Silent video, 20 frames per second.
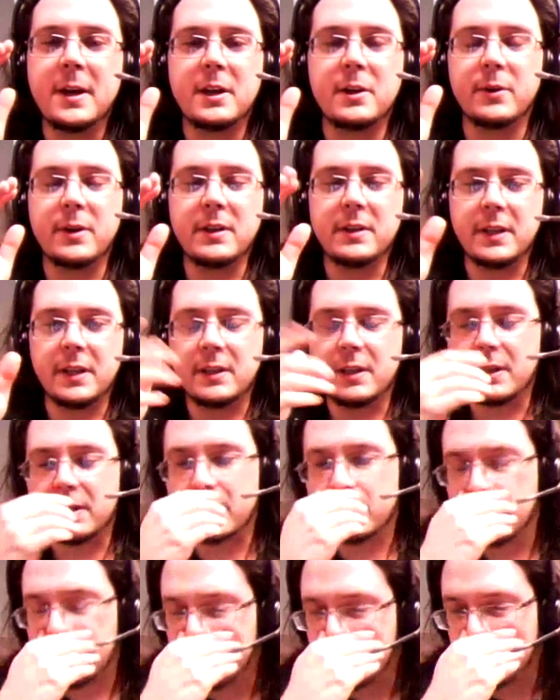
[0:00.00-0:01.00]
You know, it,
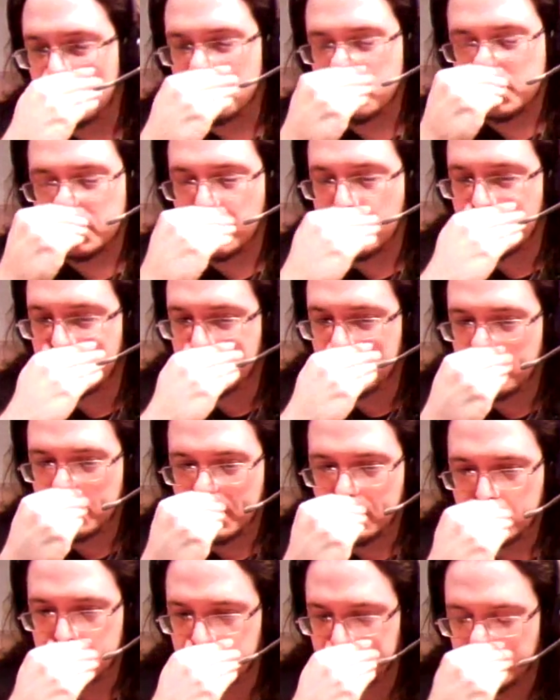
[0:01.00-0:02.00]
it, it jumps right off the
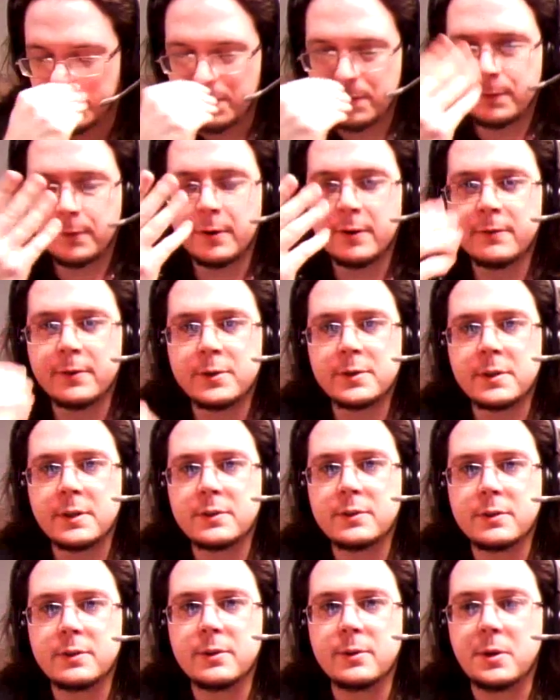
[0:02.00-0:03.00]
bat. What's the, one of the very first
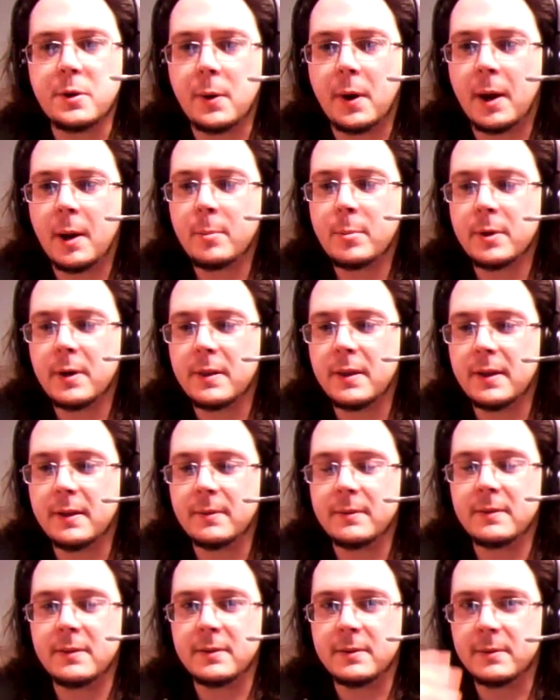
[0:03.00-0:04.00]
things you do? You hop into
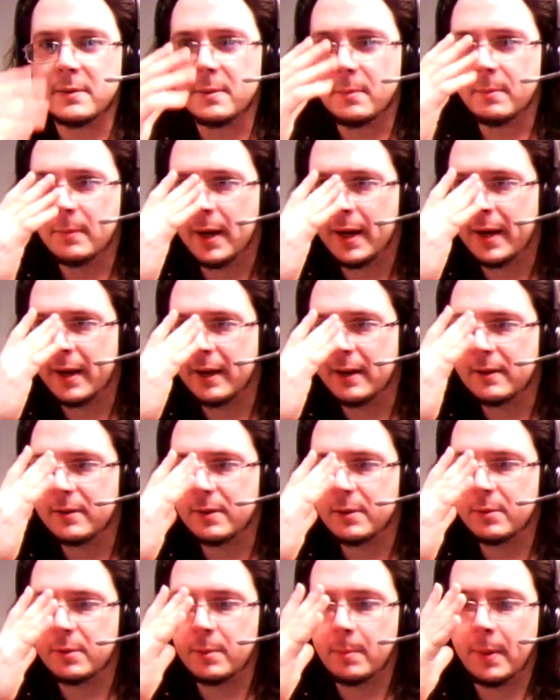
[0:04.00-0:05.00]
the, the, the mind,
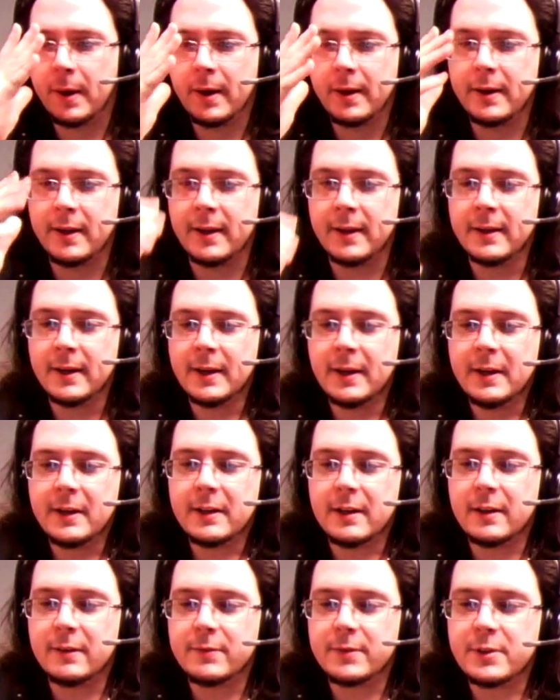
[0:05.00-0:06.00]
the, the body
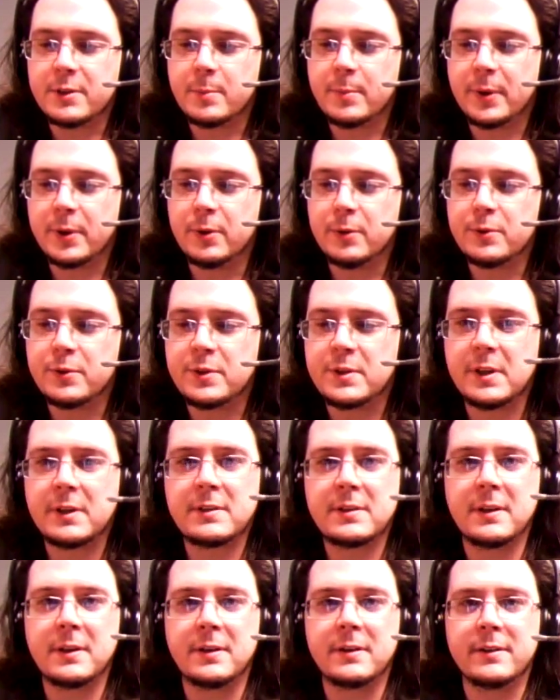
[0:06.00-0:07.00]
of a deposed
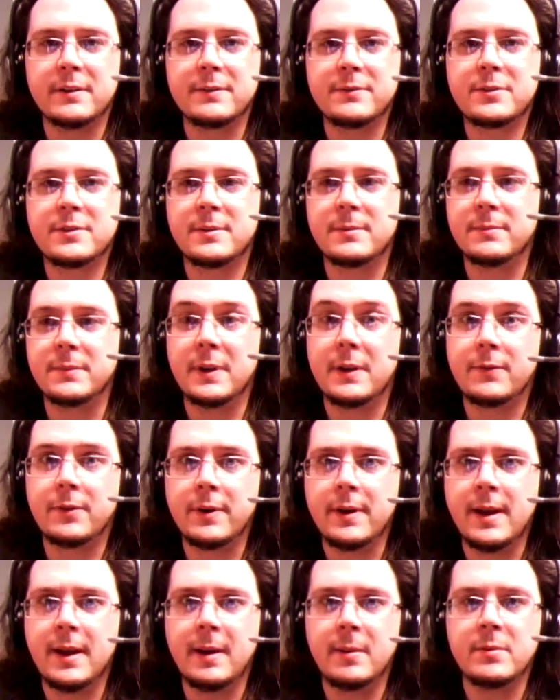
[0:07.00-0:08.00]
dictator of some
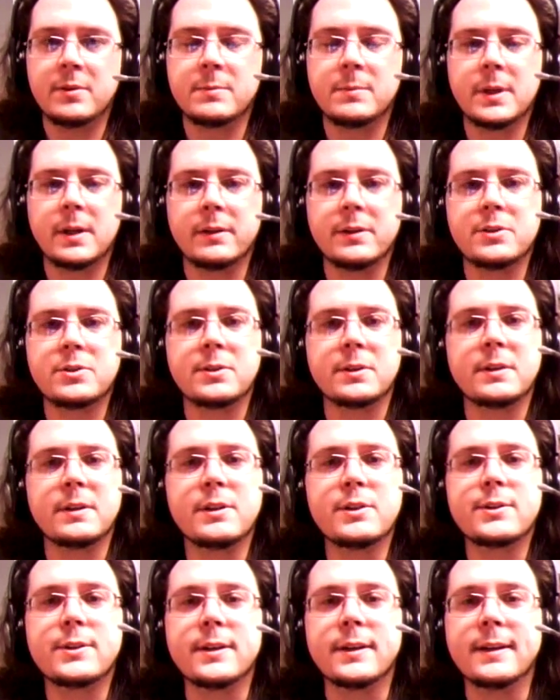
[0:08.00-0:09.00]
never-named Middle Eastern
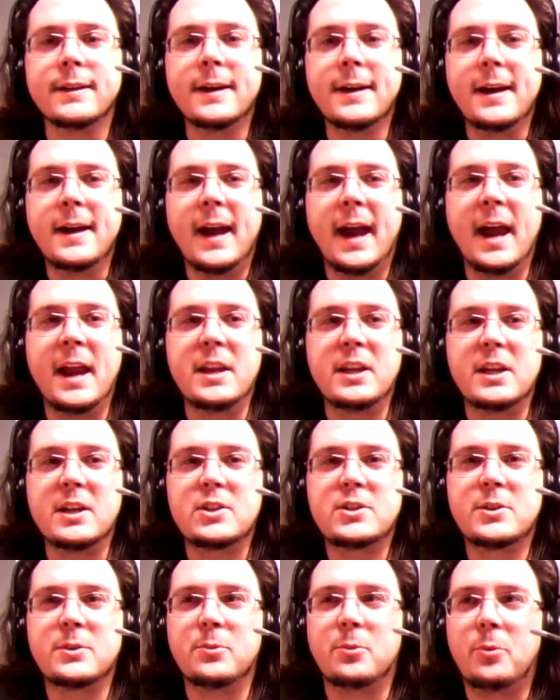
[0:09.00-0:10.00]
country, and
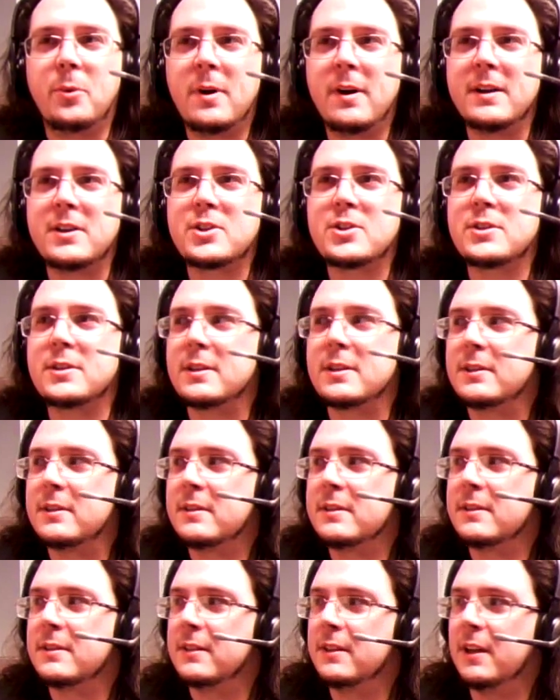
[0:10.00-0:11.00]
get to watch the
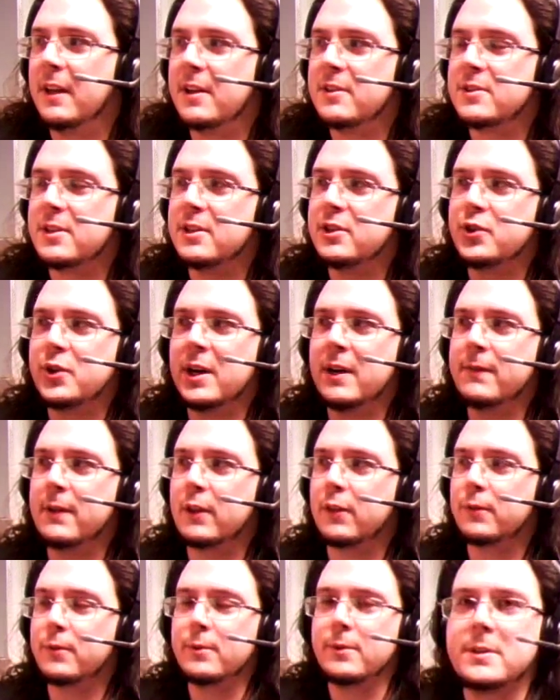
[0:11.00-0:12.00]
as they're
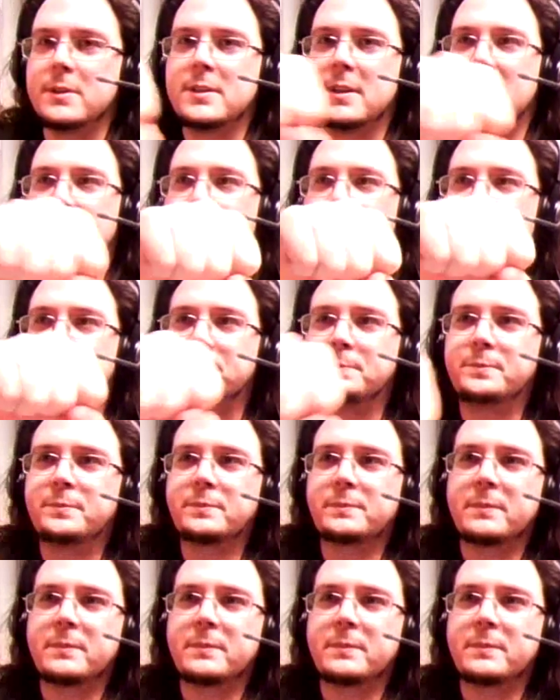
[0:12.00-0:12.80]
driving the town.